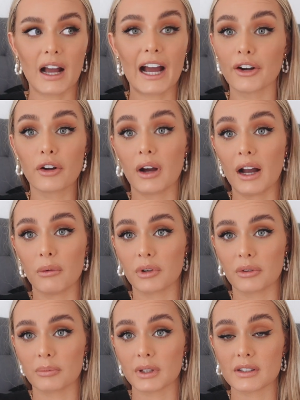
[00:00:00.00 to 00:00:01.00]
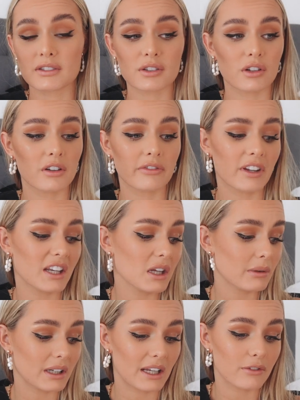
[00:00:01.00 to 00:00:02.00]
I know I wouldn't be. So if
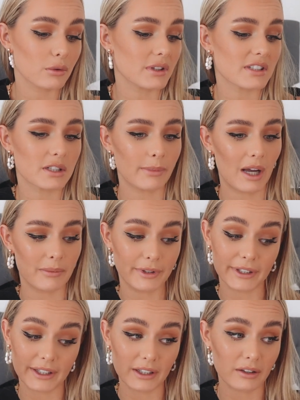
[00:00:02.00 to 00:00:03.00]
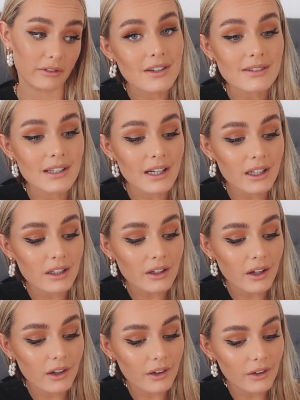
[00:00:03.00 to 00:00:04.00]
anyone ever wants to buy me a gift, just letting you
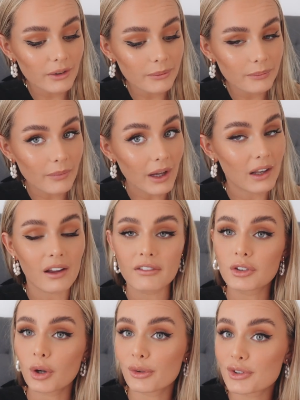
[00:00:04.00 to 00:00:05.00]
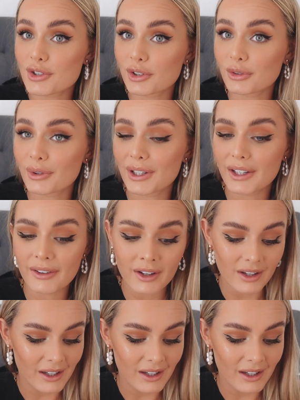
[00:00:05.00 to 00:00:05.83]
know, I love gold jewelry.